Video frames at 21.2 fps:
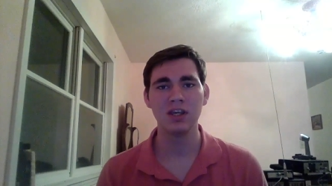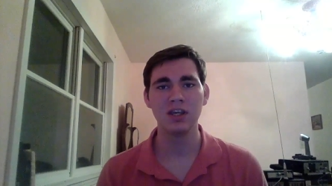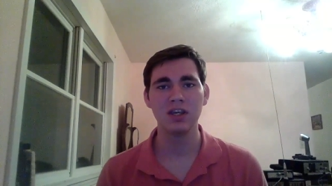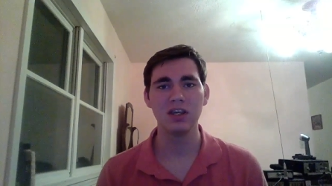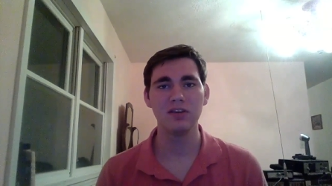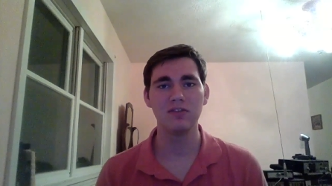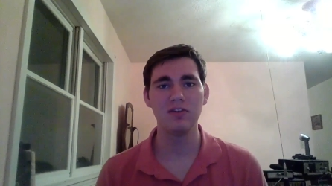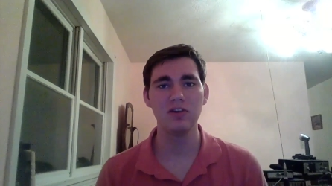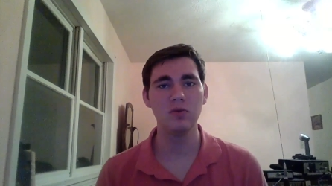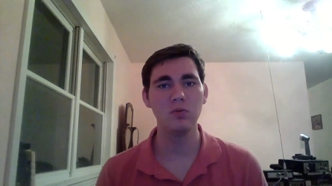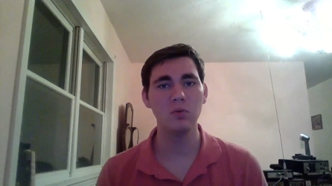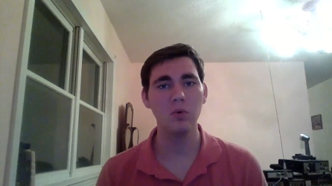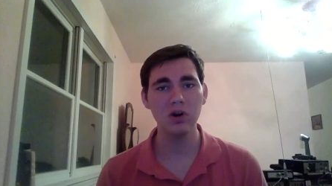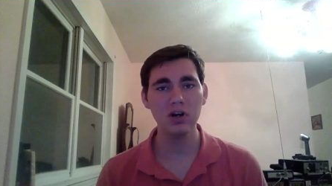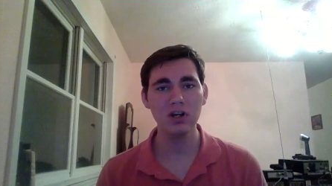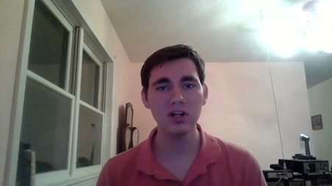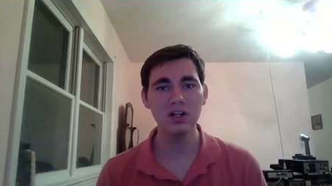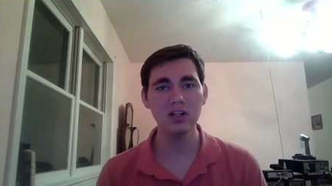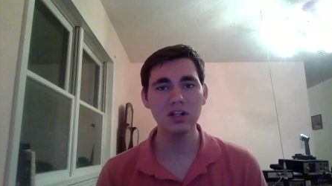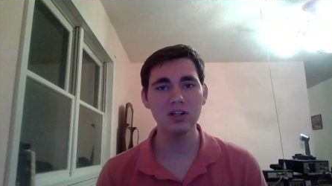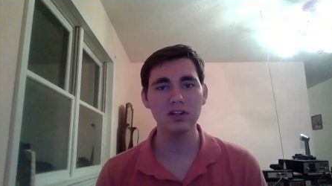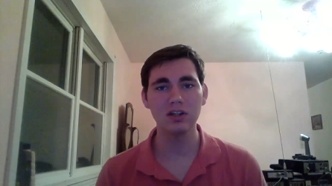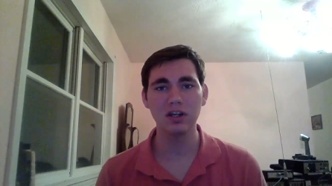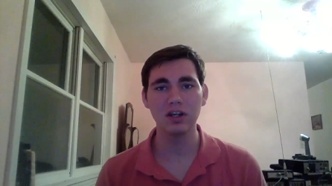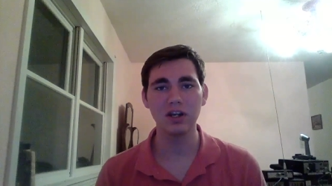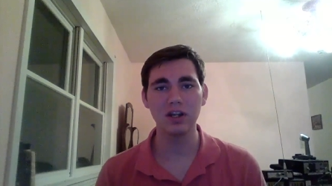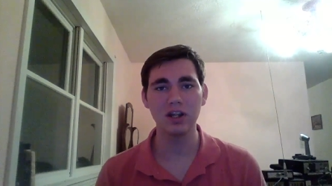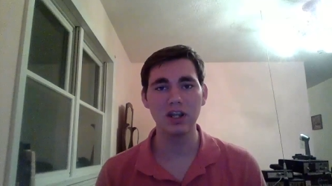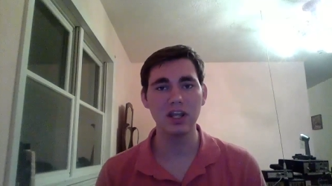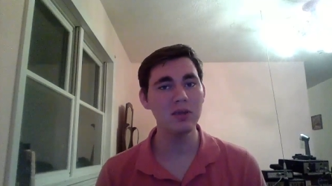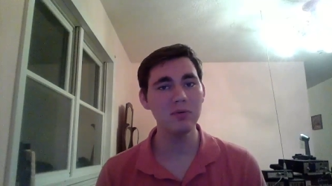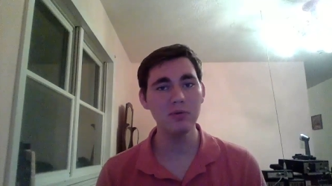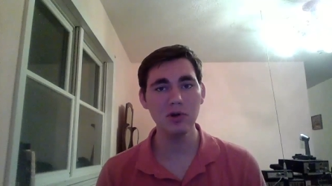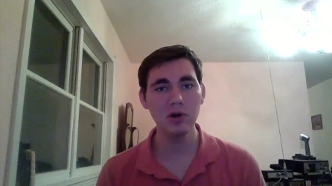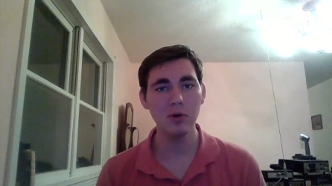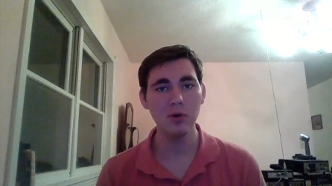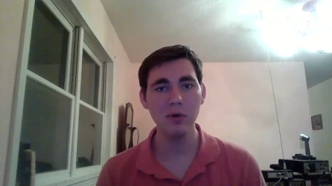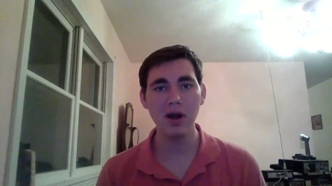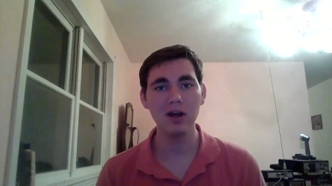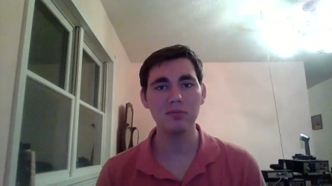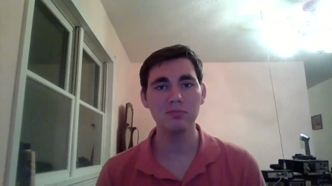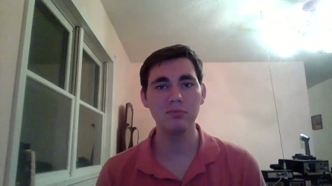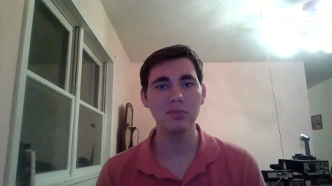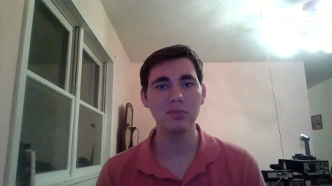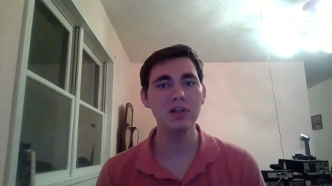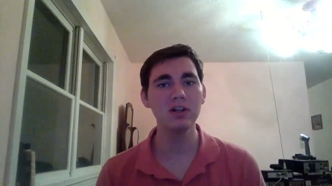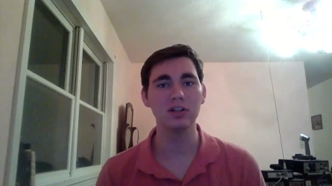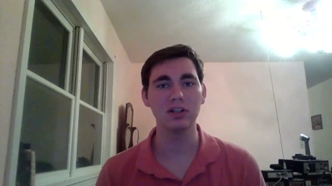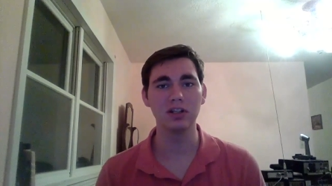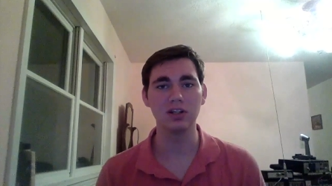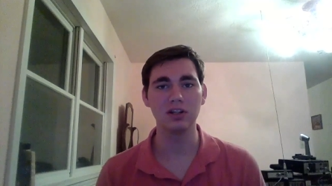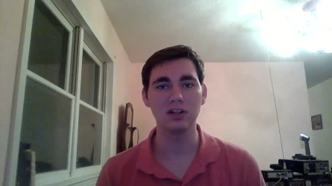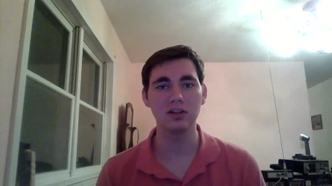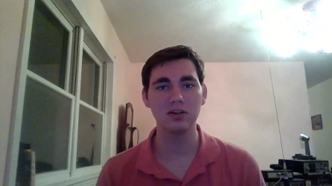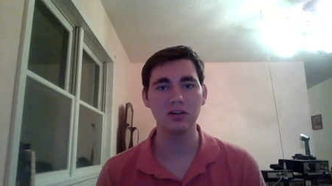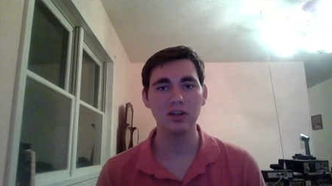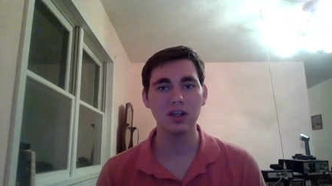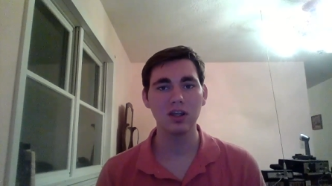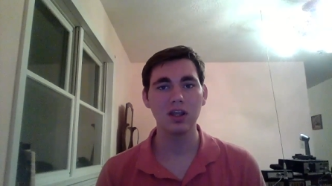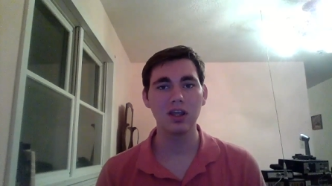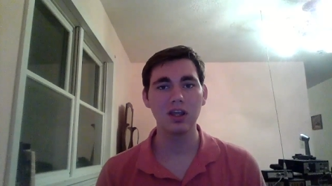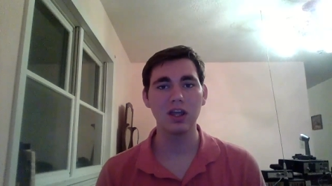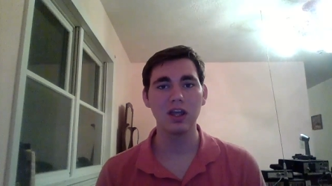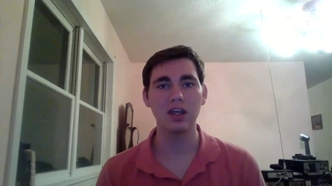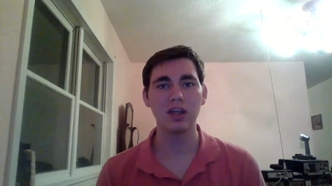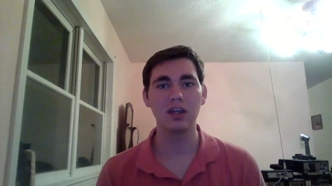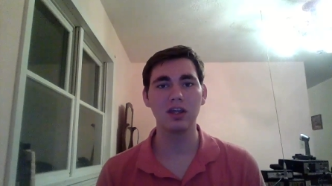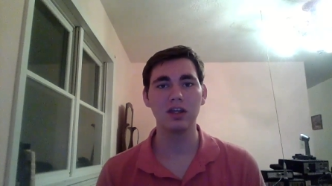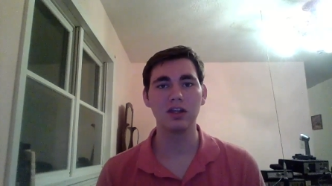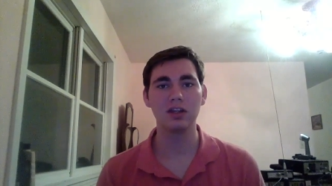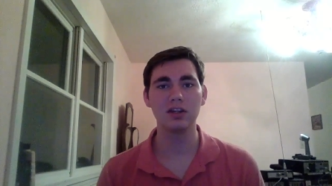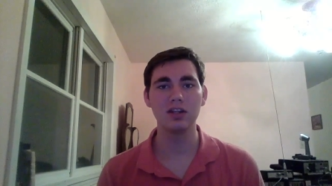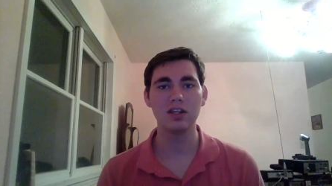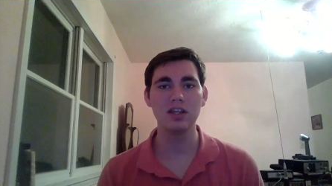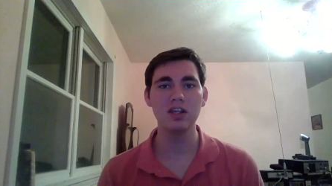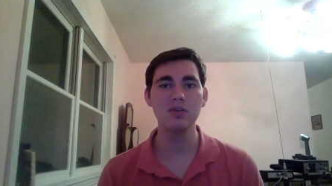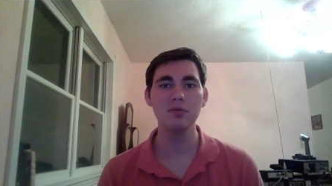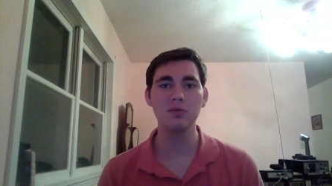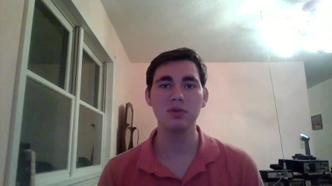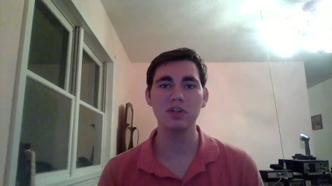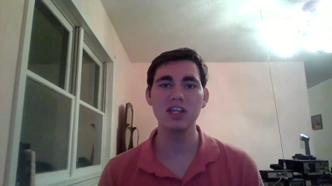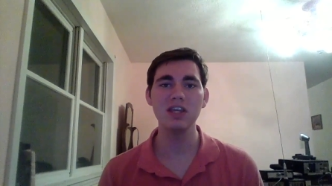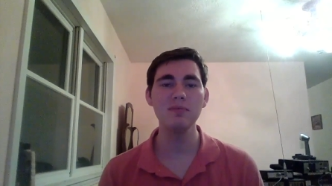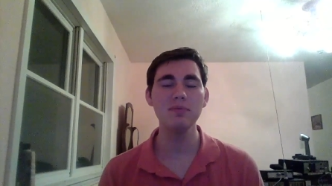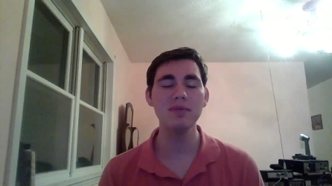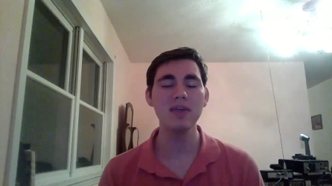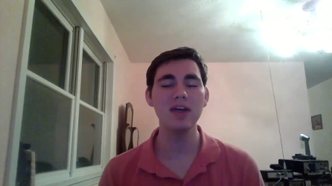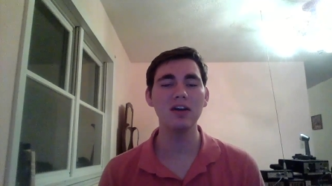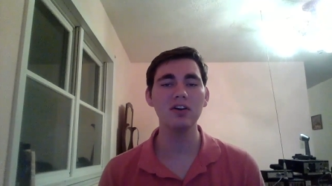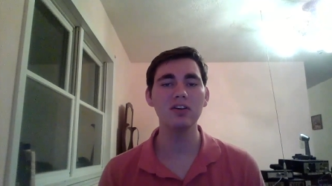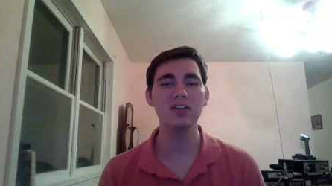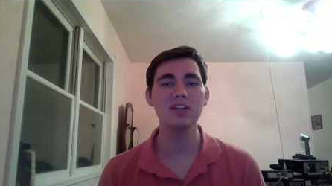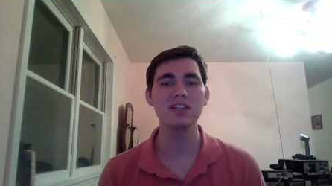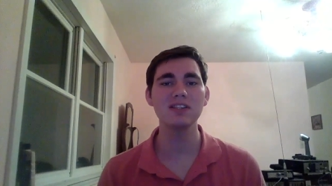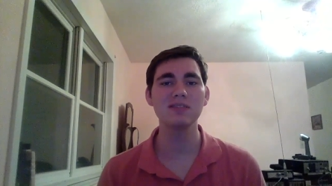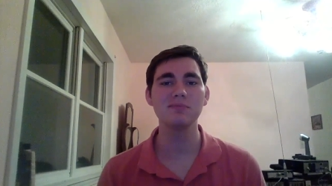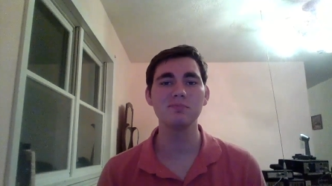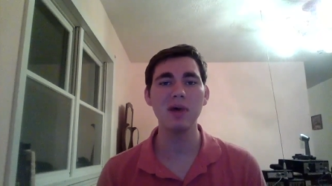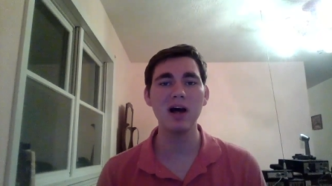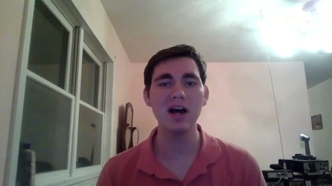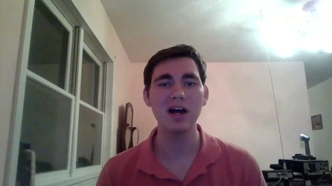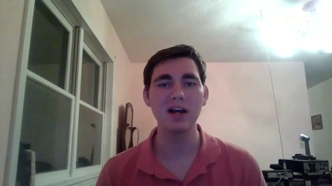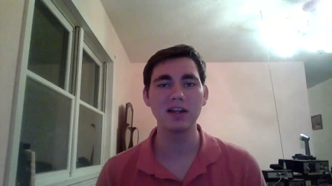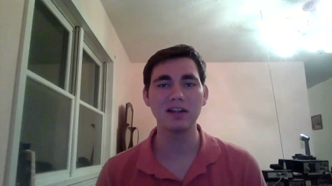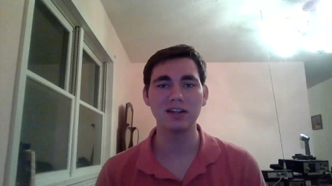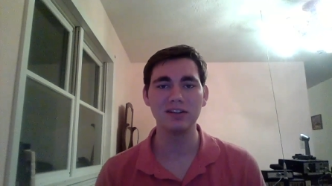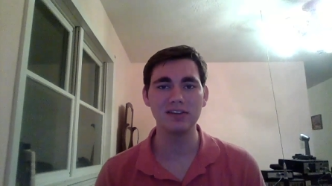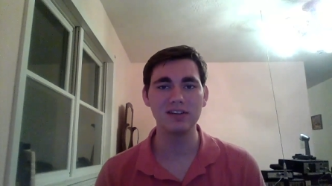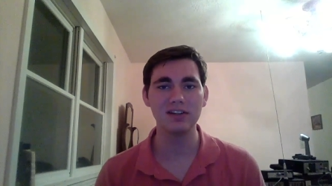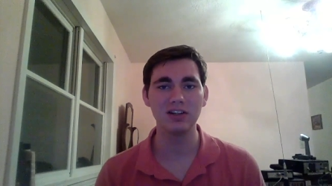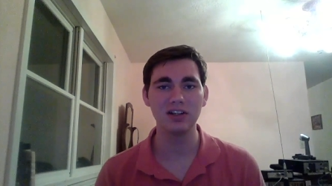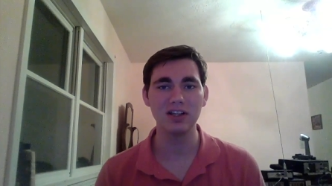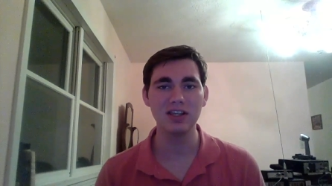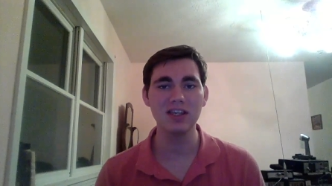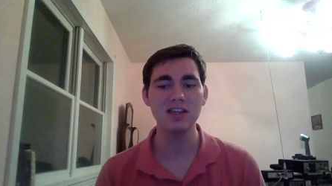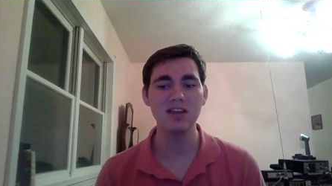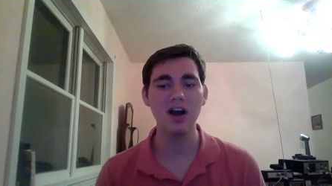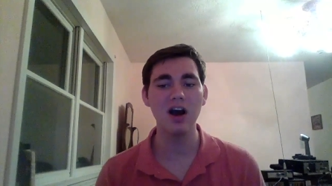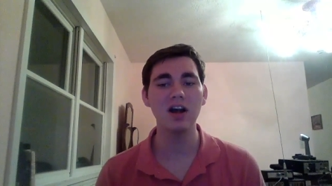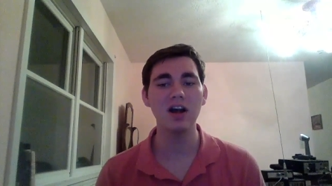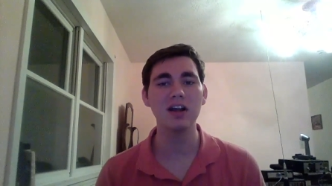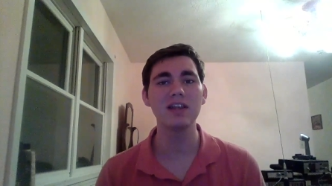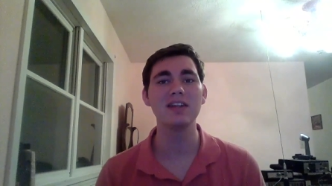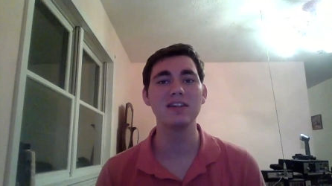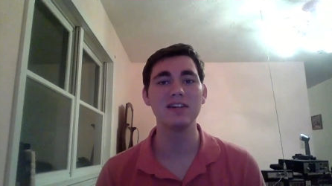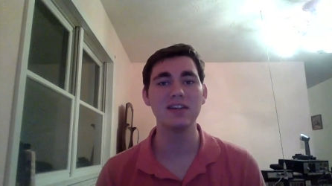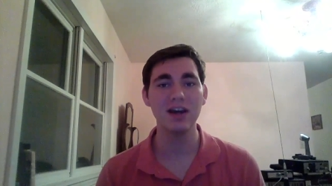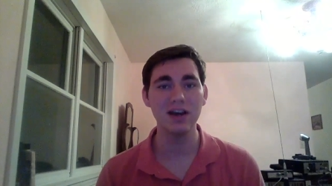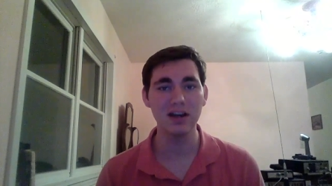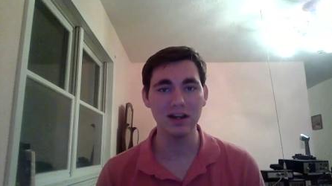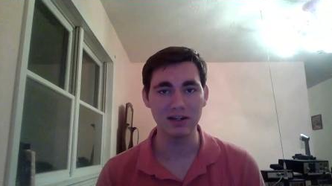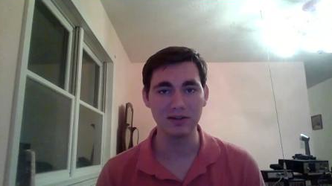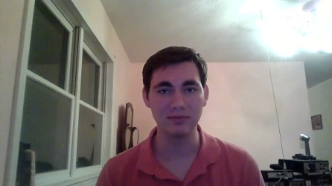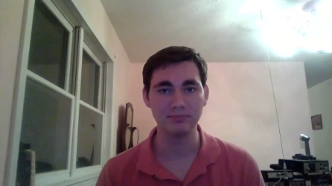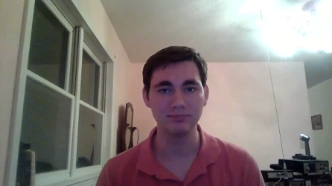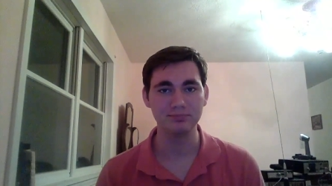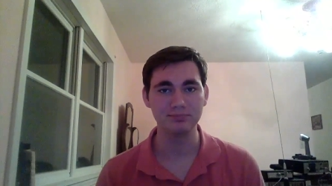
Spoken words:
If he wanted it, he would go out and build it, and he would keep that on his mind until he got it done.